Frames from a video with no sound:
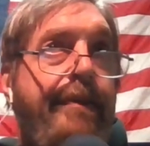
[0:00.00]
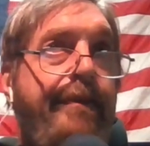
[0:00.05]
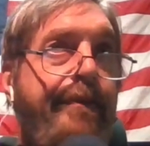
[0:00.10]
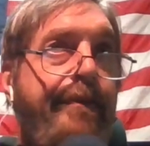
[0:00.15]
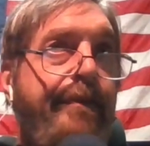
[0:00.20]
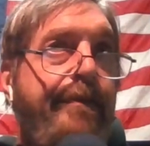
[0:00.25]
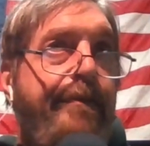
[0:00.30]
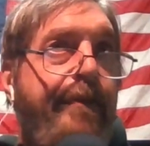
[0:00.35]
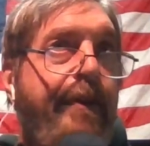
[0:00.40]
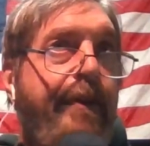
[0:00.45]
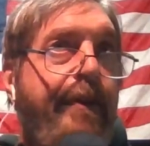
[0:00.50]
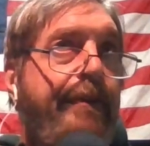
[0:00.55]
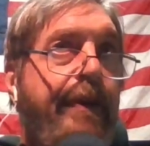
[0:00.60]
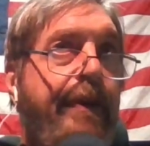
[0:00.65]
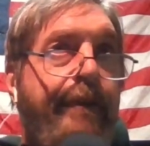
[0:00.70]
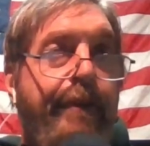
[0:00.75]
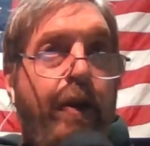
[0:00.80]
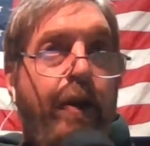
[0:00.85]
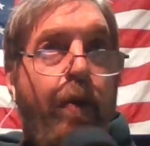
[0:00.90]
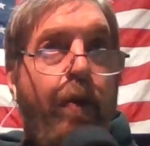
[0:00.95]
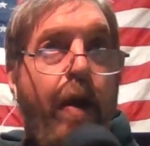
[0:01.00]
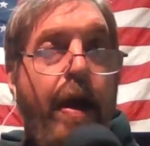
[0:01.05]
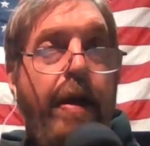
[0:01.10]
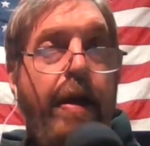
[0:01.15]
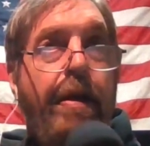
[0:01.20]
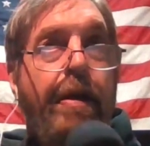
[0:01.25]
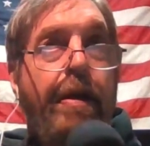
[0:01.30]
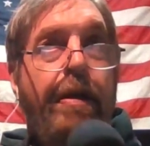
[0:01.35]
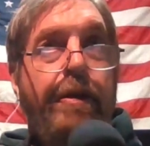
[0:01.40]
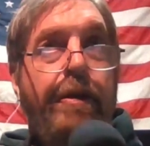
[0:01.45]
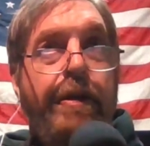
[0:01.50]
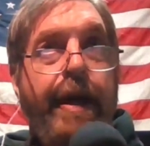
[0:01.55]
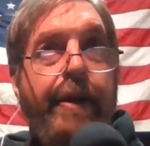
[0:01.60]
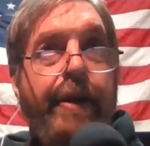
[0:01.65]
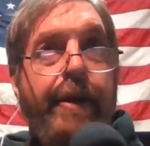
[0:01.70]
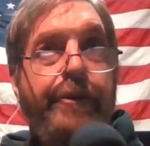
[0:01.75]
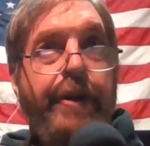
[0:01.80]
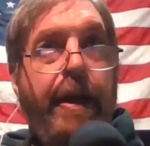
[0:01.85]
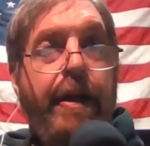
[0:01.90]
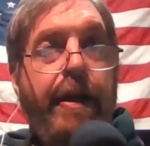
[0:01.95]
50 feet away, you add a
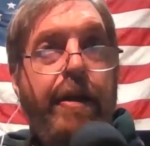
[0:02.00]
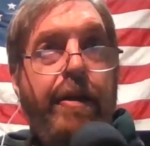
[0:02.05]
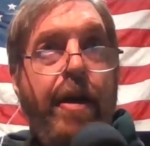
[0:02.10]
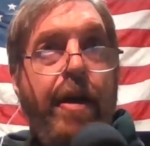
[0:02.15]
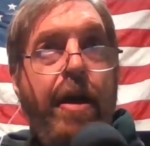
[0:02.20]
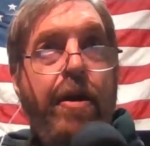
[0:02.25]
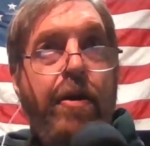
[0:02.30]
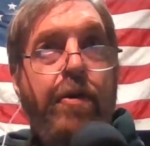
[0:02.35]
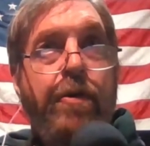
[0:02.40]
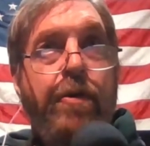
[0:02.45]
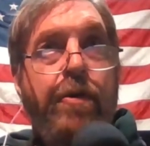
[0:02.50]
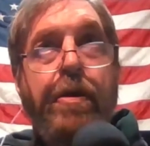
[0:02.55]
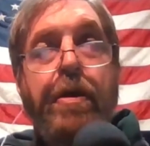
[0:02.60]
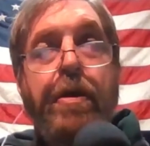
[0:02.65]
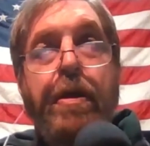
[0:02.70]
second node,